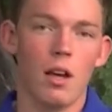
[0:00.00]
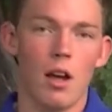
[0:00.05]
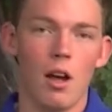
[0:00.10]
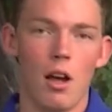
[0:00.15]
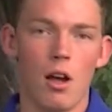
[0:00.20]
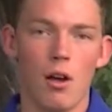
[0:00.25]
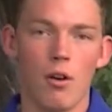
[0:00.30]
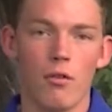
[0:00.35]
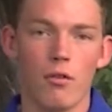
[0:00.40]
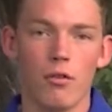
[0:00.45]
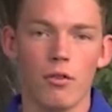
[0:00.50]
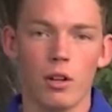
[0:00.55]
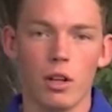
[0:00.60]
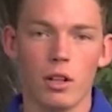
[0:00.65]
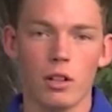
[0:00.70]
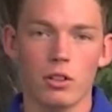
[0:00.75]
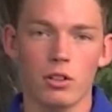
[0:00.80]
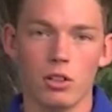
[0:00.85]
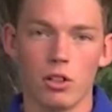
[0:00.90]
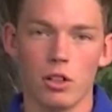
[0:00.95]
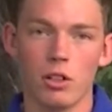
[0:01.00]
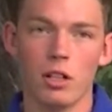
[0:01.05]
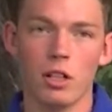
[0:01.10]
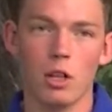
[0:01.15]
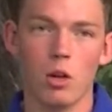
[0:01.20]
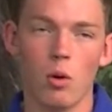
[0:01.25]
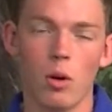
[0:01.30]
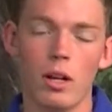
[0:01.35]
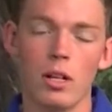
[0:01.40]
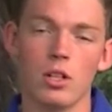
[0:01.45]
of a certain
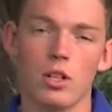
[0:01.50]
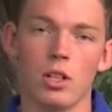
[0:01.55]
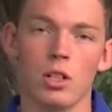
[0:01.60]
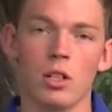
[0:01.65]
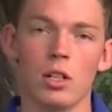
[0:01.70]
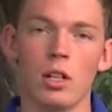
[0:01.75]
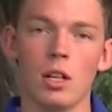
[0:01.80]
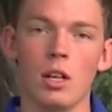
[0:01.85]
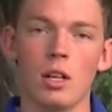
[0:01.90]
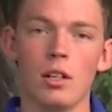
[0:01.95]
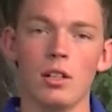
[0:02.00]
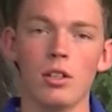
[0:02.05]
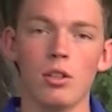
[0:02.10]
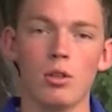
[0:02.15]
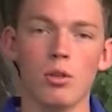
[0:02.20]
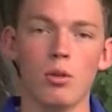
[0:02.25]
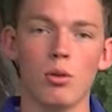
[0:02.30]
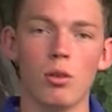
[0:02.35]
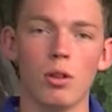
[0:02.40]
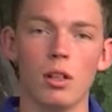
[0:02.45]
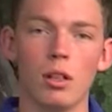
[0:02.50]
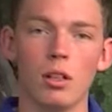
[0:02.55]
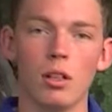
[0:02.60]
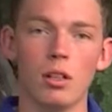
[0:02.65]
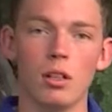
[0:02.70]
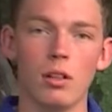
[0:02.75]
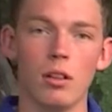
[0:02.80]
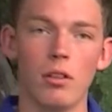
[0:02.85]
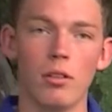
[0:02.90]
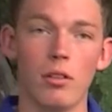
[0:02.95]
equation,
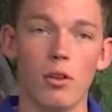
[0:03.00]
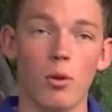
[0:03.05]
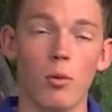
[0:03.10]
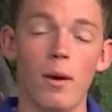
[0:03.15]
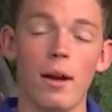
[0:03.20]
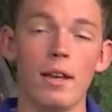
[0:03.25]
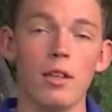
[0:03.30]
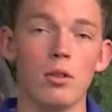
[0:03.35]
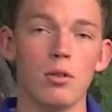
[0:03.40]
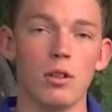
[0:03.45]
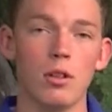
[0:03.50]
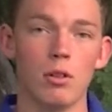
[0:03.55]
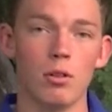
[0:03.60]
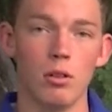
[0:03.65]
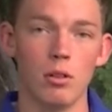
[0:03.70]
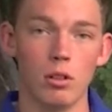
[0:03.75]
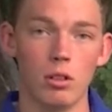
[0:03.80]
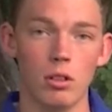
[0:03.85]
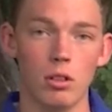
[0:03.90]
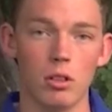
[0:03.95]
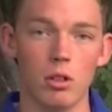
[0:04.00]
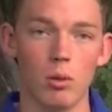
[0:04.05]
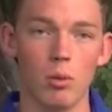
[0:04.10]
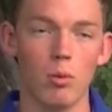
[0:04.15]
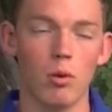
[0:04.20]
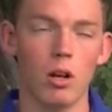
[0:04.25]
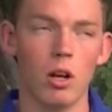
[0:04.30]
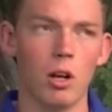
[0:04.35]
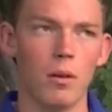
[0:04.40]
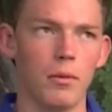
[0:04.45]
the
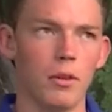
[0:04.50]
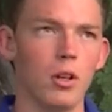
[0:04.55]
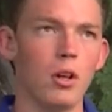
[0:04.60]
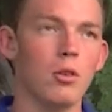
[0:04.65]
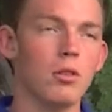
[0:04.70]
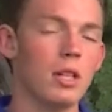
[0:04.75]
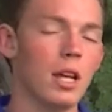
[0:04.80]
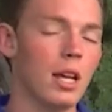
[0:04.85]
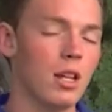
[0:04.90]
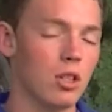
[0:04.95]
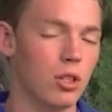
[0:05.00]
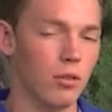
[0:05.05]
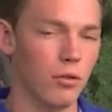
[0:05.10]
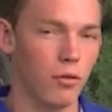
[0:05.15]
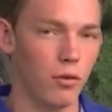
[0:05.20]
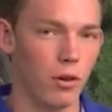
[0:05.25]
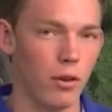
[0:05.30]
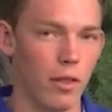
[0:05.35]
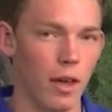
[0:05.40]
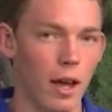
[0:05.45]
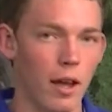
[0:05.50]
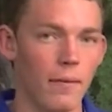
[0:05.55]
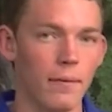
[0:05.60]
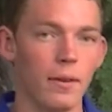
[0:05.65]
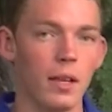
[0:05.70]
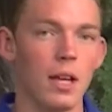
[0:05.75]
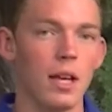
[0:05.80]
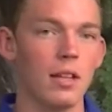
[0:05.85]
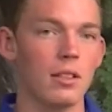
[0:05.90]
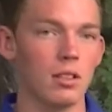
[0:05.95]
notation for that
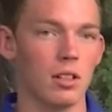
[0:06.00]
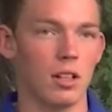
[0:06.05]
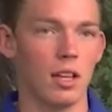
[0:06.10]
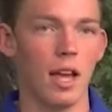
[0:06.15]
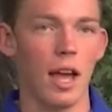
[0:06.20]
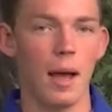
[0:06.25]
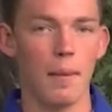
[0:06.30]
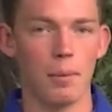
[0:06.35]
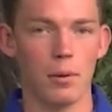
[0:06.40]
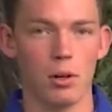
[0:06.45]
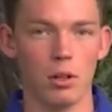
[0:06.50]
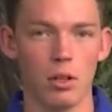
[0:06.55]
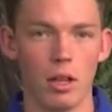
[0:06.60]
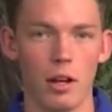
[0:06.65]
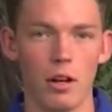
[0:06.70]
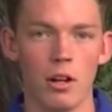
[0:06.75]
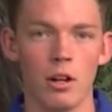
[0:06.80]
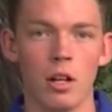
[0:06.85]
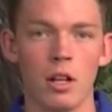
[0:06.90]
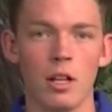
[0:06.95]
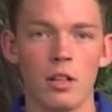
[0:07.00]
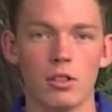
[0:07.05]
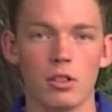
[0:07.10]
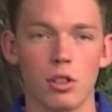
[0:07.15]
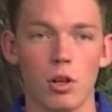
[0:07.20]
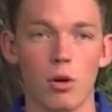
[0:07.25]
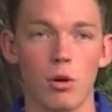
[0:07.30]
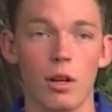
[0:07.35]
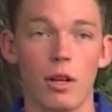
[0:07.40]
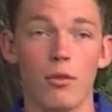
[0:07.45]
is a capital letter.
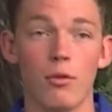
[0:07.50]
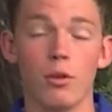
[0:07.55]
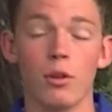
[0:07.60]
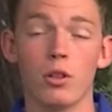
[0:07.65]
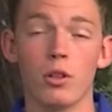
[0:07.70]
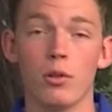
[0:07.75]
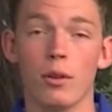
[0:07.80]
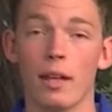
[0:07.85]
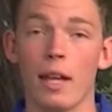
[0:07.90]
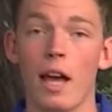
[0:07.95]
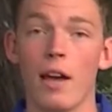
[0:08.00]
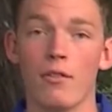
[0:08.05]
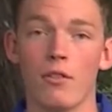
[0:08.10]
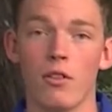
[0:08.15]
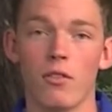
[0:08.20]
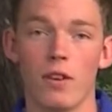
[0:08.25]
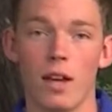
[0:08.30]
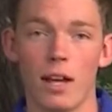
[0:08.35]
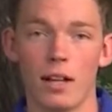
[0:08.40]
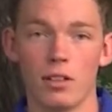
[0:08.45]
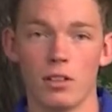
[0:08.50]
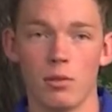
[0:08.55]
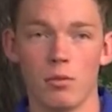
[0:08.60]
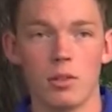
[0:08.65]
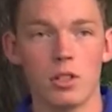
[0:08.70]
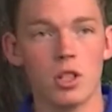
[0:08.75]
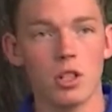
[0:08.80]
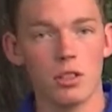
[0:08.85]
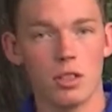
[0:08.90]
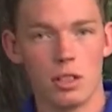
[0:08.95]
So if we were doing f of x and
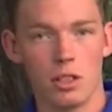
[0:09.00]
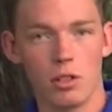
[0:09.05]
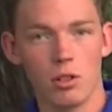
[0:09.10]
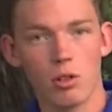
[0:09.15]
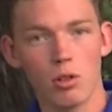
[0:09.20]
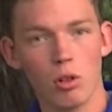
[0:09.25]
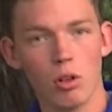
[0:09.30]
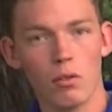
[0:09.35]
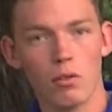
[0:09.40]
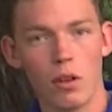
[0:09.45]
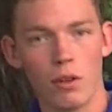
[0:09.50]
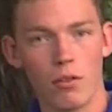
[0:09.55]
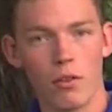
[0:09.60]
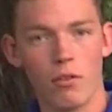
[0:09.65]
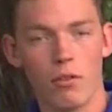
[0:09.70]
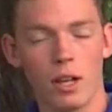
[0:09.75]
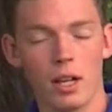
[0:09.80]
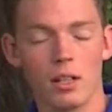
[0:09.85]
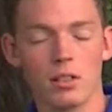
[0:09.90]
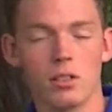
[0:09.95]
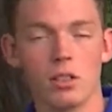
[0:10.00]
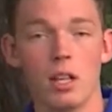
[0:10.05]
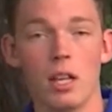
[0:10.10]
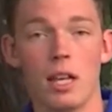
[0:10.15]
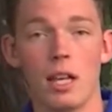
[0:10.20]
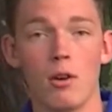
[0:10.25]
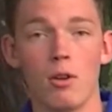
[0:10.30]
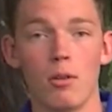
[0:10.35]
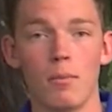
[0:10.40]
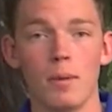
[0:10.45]
we took the integral of f of x,
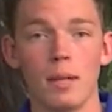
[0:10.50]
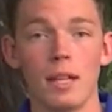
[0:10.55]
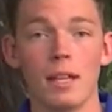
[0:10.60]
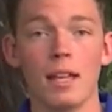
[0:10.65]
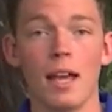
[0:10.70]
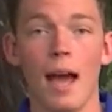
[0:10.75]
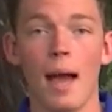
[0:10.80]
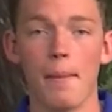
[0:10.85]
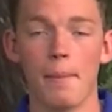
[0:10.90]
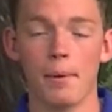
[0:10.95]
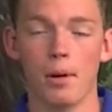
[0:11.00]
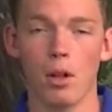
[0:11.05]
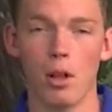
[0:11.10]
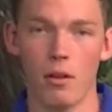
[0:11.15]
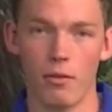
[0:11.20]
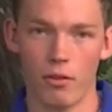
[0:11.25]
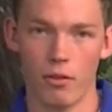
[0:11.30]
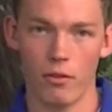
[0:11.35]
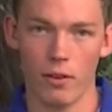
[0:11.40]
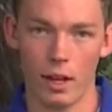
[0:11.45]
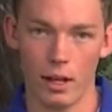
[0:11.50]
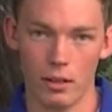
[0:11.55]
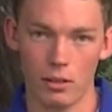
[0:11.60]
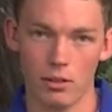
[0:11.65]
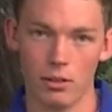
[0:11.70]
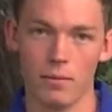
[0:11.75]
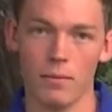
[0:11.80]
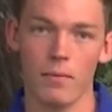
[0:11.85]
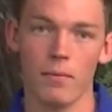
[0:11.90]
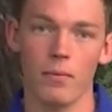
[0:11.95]
it would be capital F of x.